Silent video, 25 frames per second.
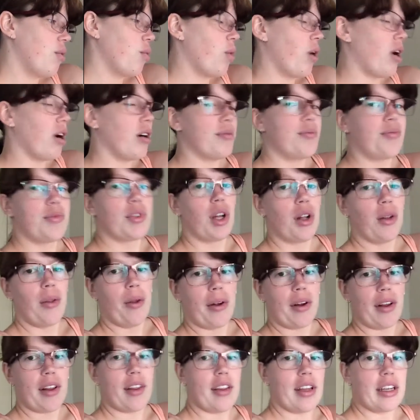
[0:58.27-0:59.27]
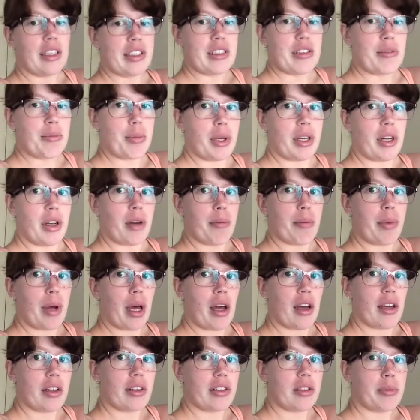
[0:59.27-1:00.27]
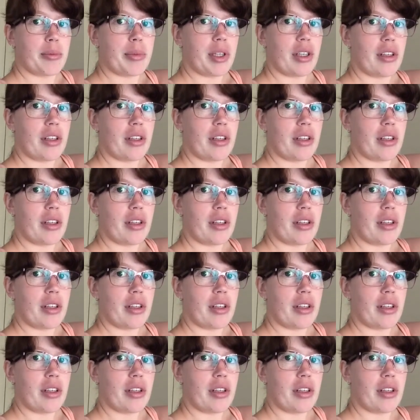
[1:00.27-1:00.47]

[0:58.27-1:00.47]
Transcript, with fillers: Well, a lot of things have been unpacked,